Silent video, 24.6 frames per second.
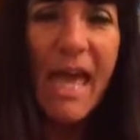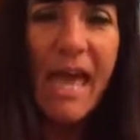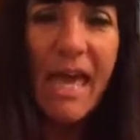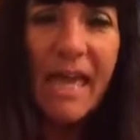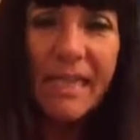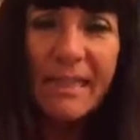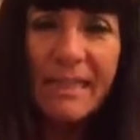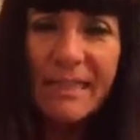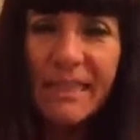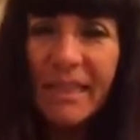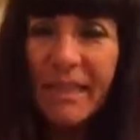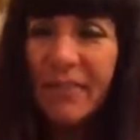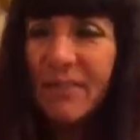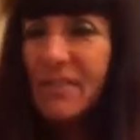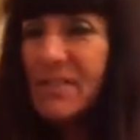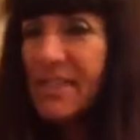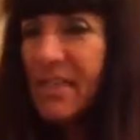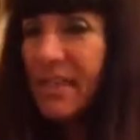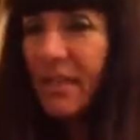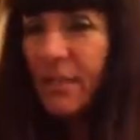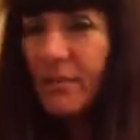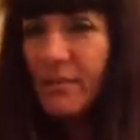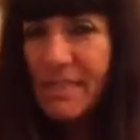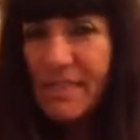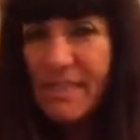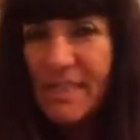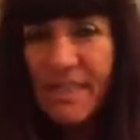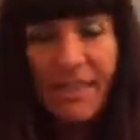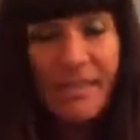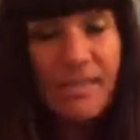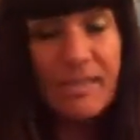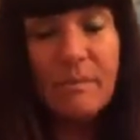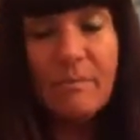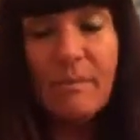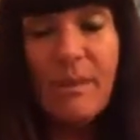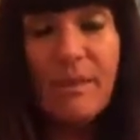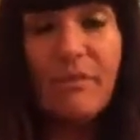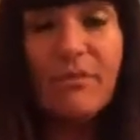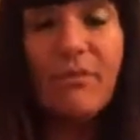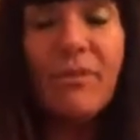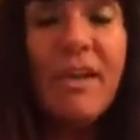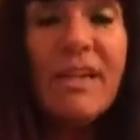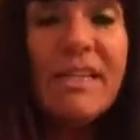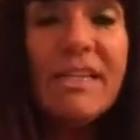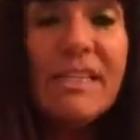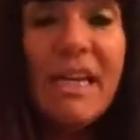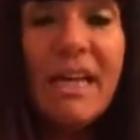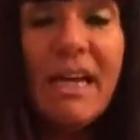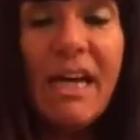And the other day I was saying to my
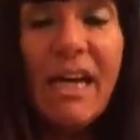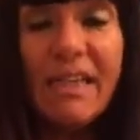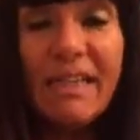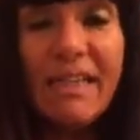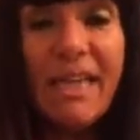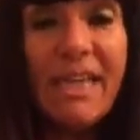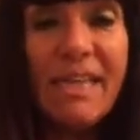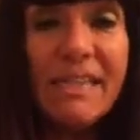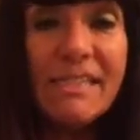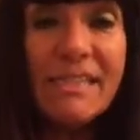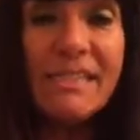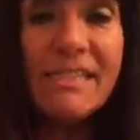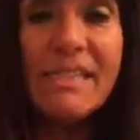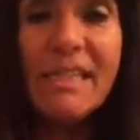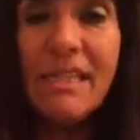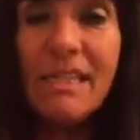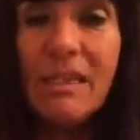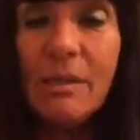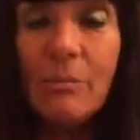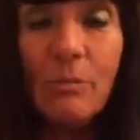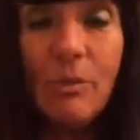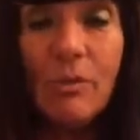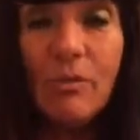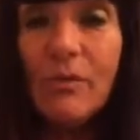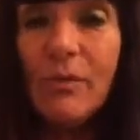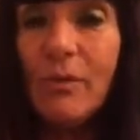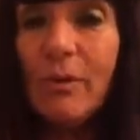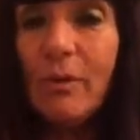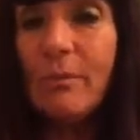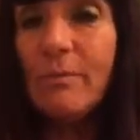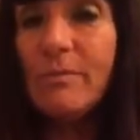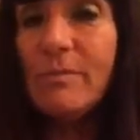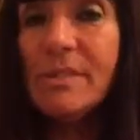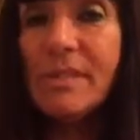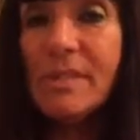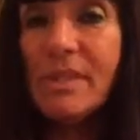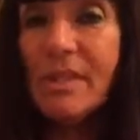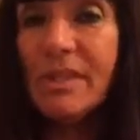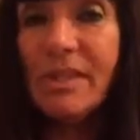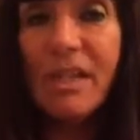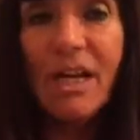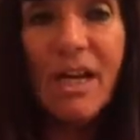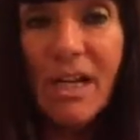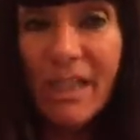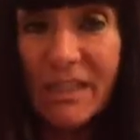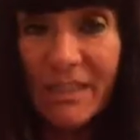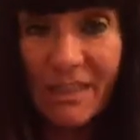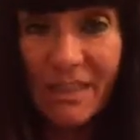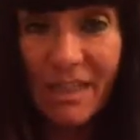friend, I can't see any more films on
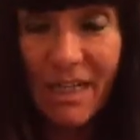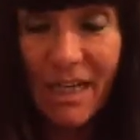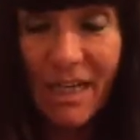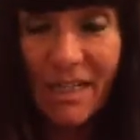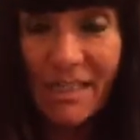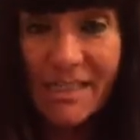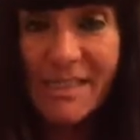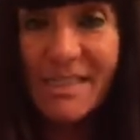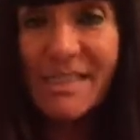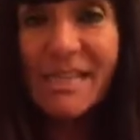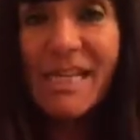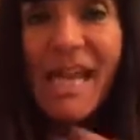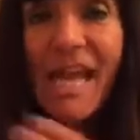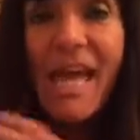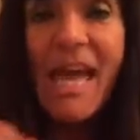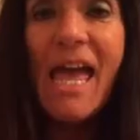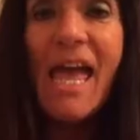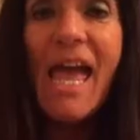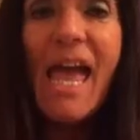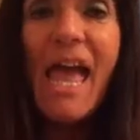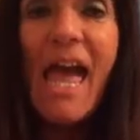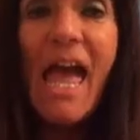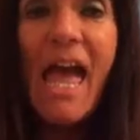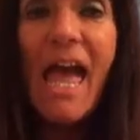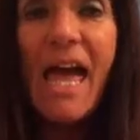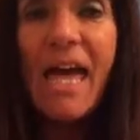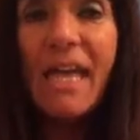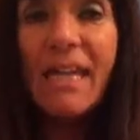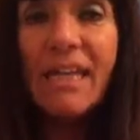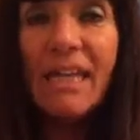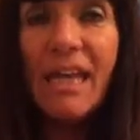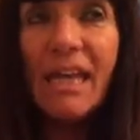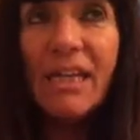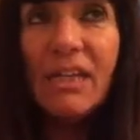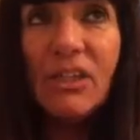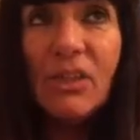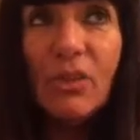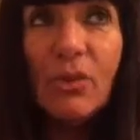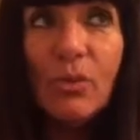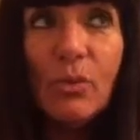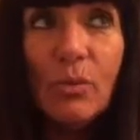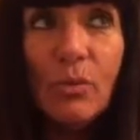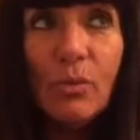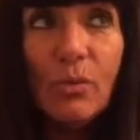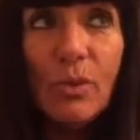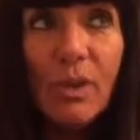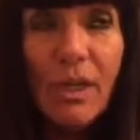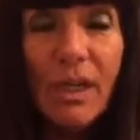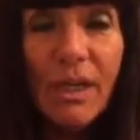the Holocaust. And I
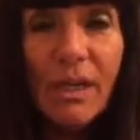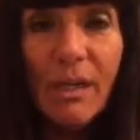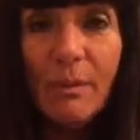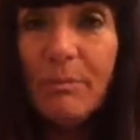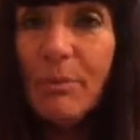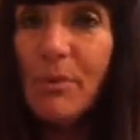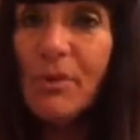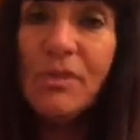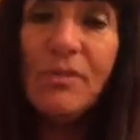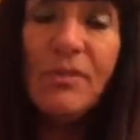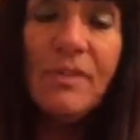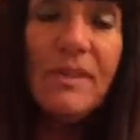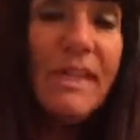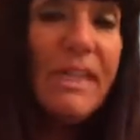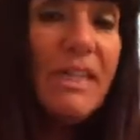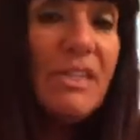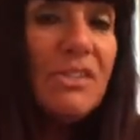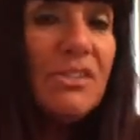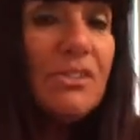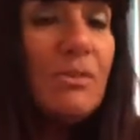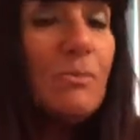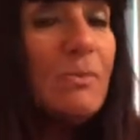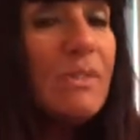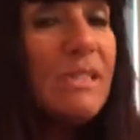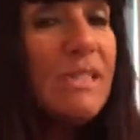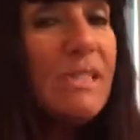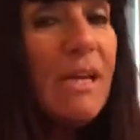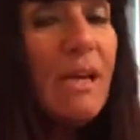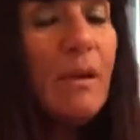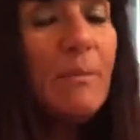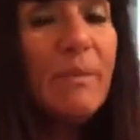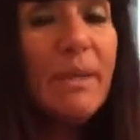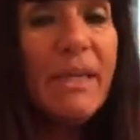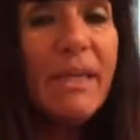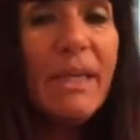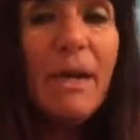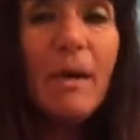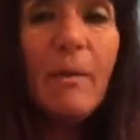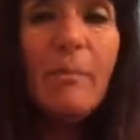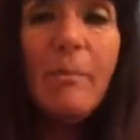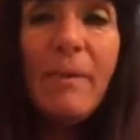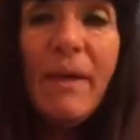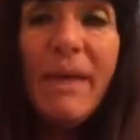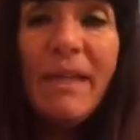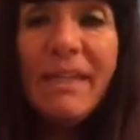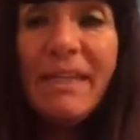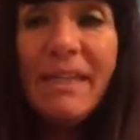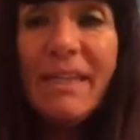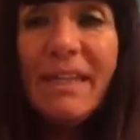knew Birth of a Nation was coming up,
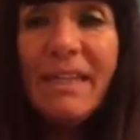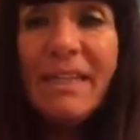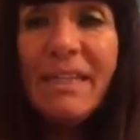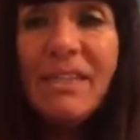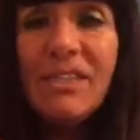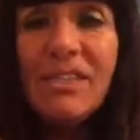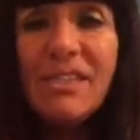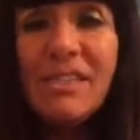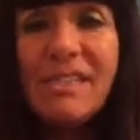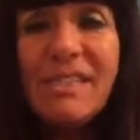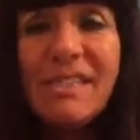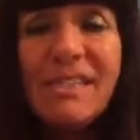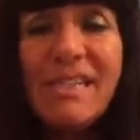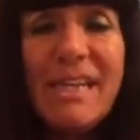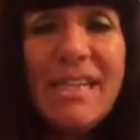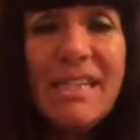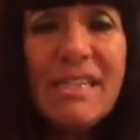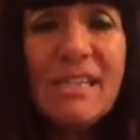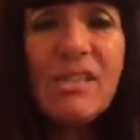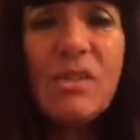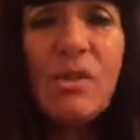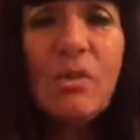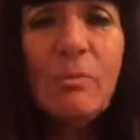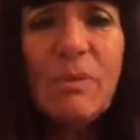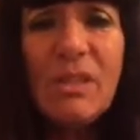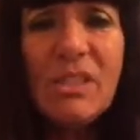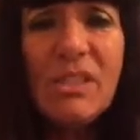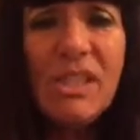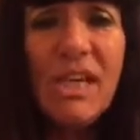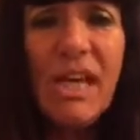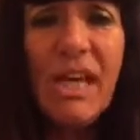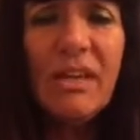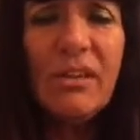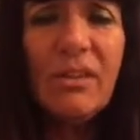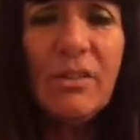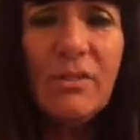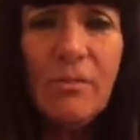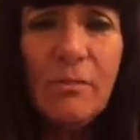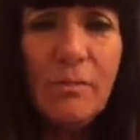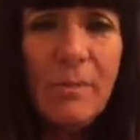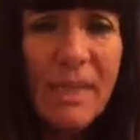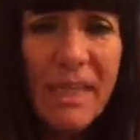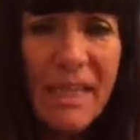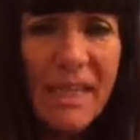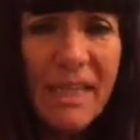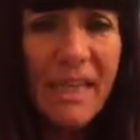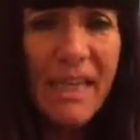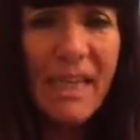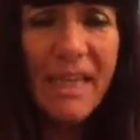and it just takes so much out of
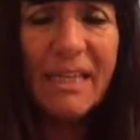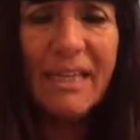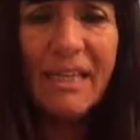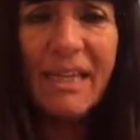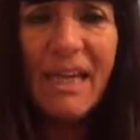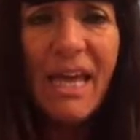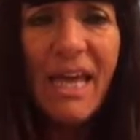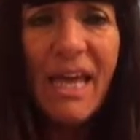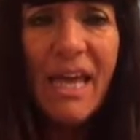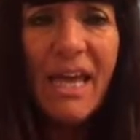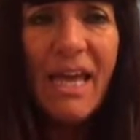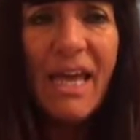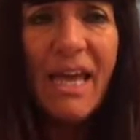me. And,